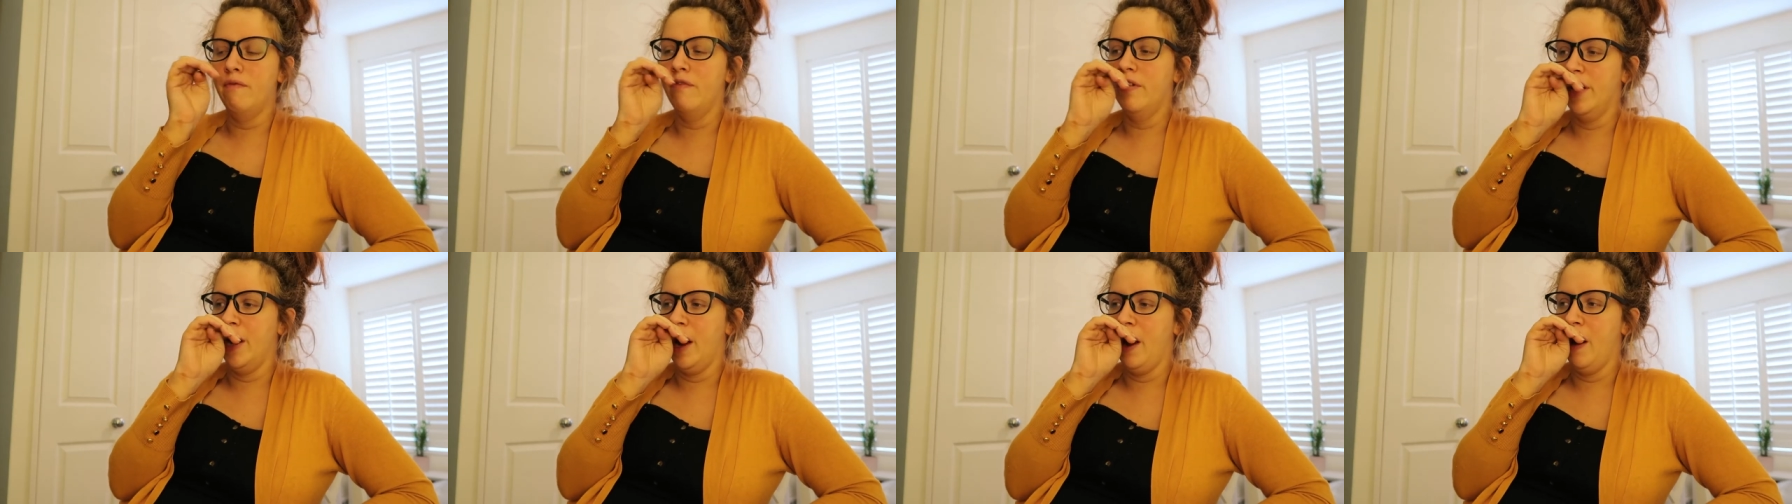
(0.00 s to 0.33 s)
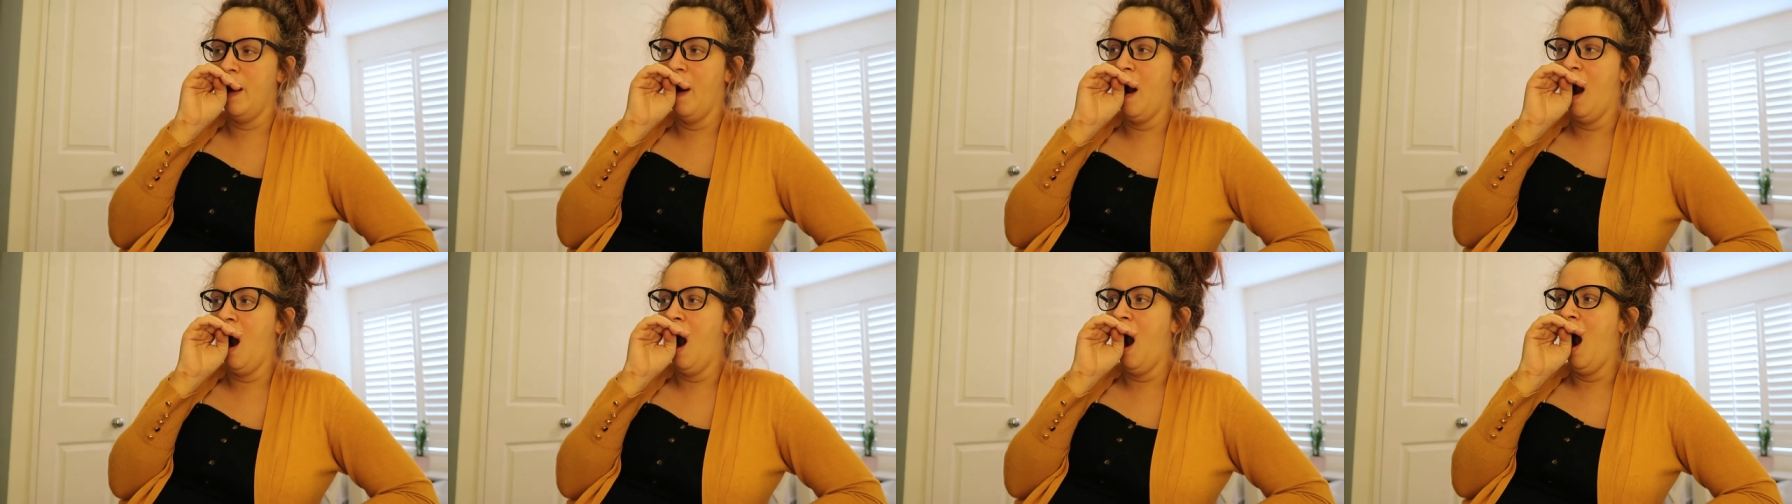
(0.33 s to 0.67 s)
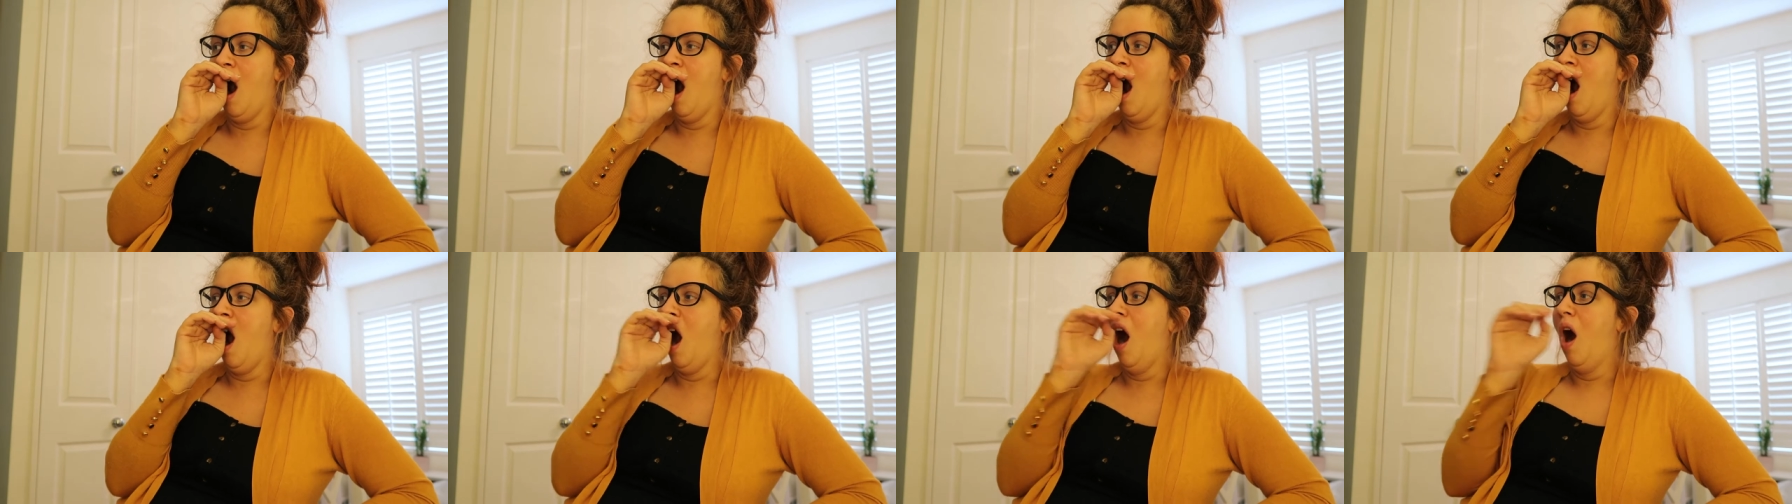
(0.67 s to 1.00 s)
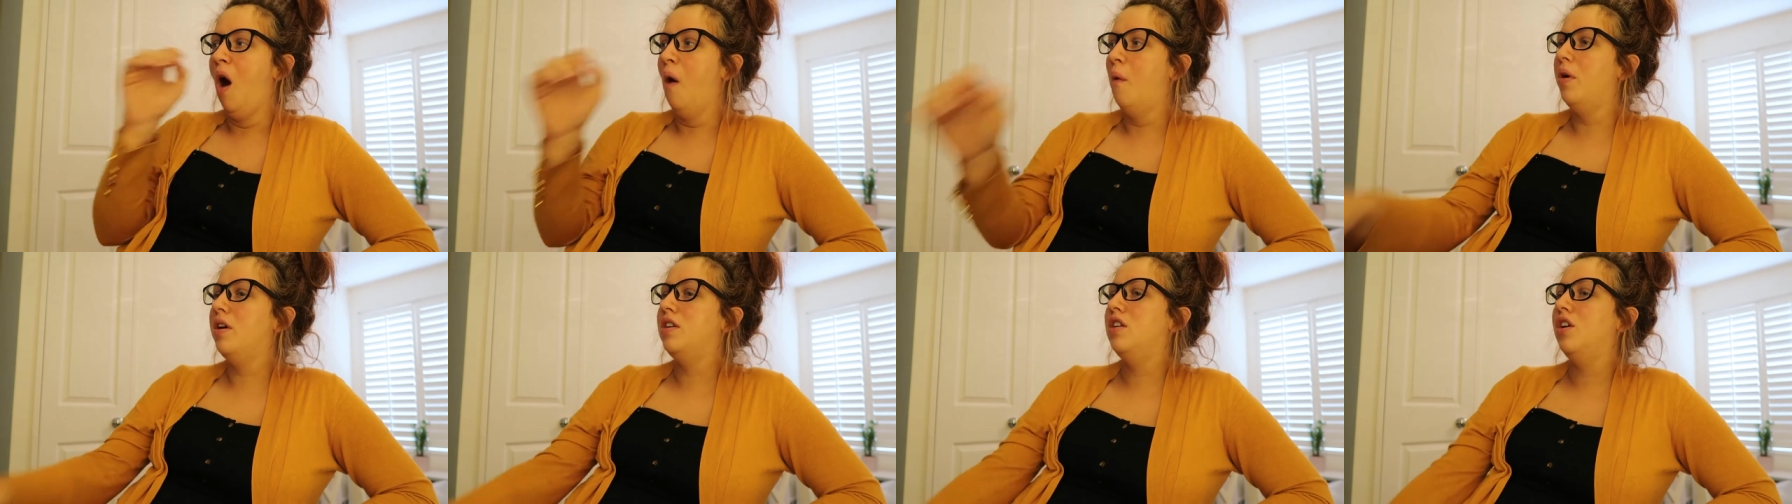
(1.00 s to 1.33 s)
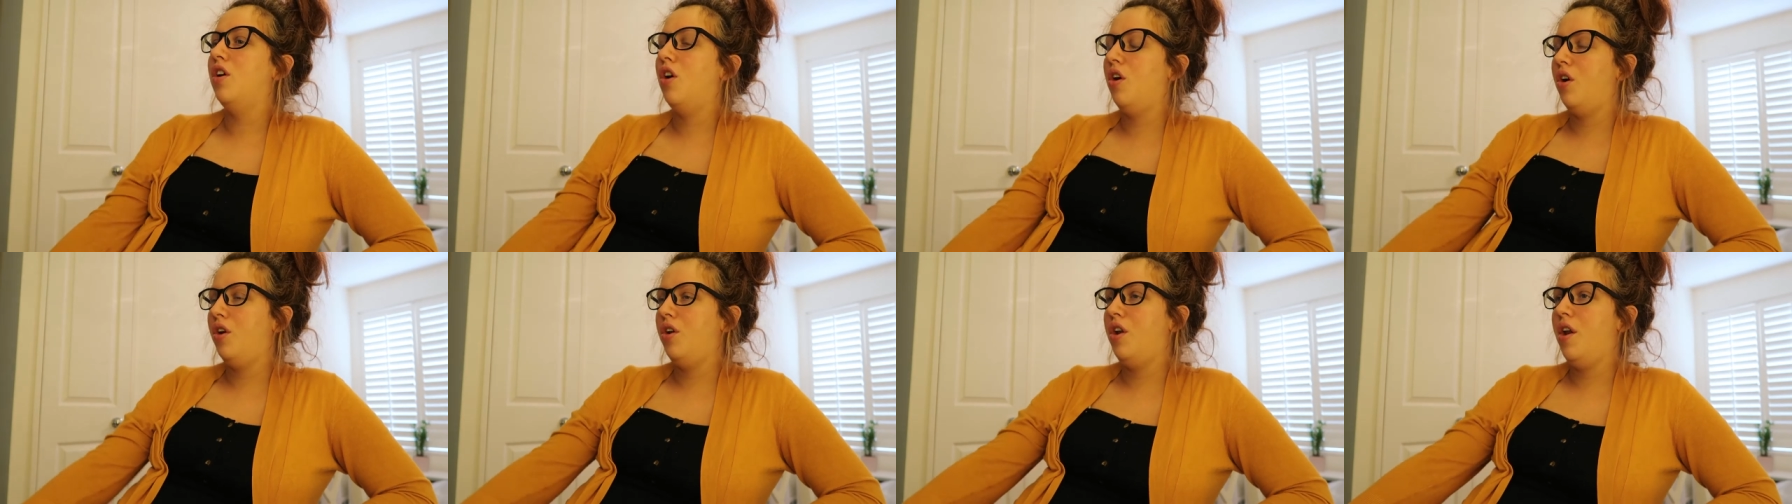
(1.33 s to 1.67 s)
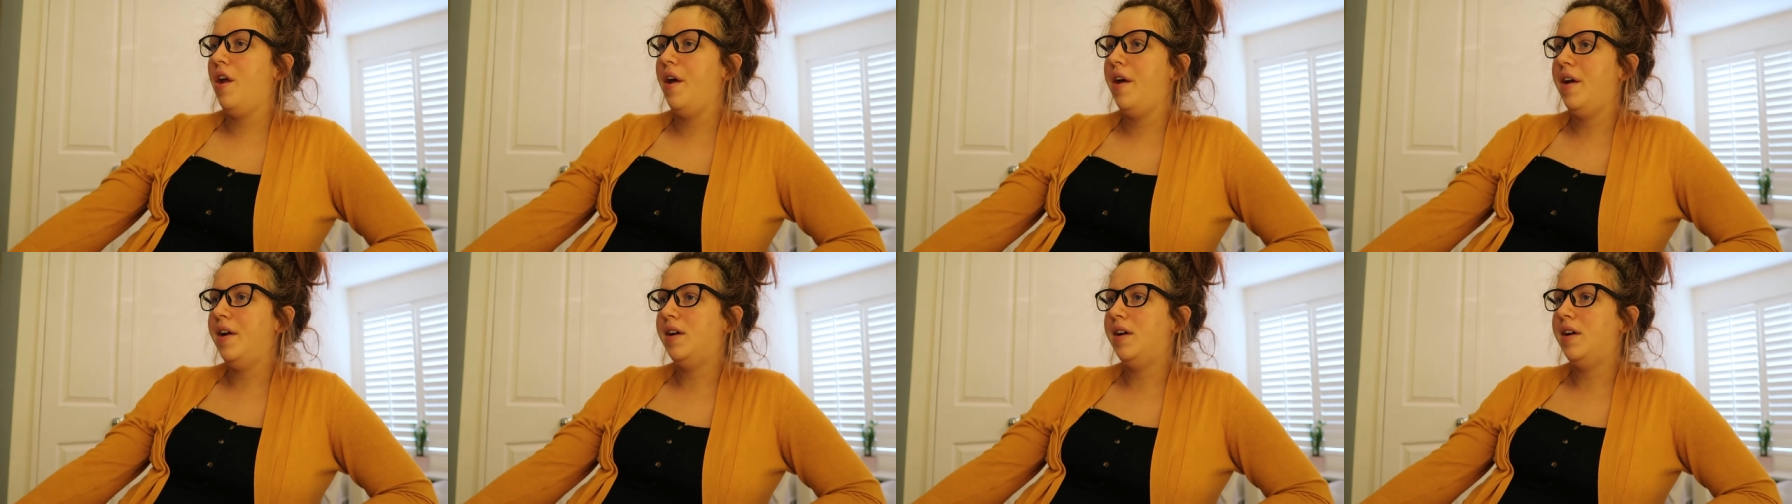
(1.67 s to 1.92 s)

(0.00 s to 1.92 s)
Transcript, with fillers: for you was on,